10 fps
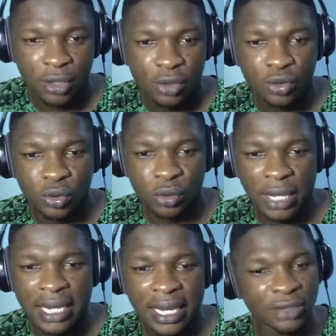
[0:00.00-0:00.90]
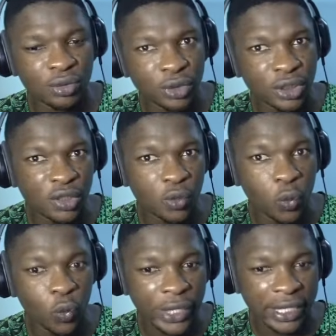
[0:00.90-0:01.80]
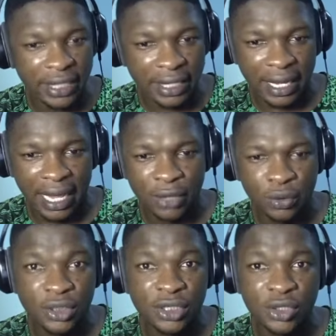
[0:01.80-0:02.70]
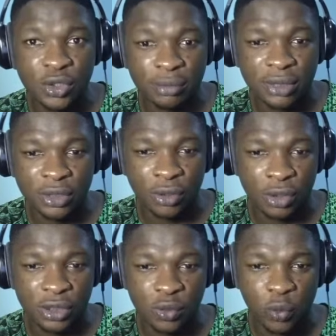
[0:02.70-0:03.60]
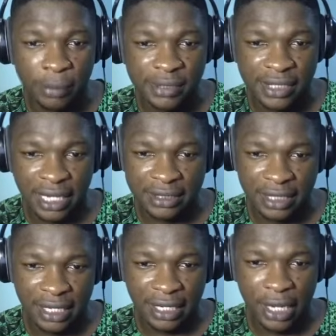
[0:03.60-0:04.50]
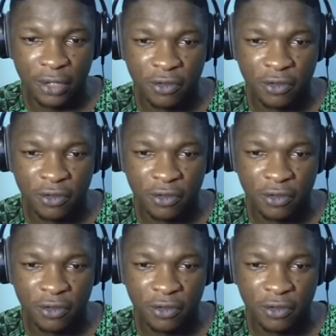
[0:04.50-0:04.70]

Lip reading: So earlier during the week, I noticed something on the website and I kind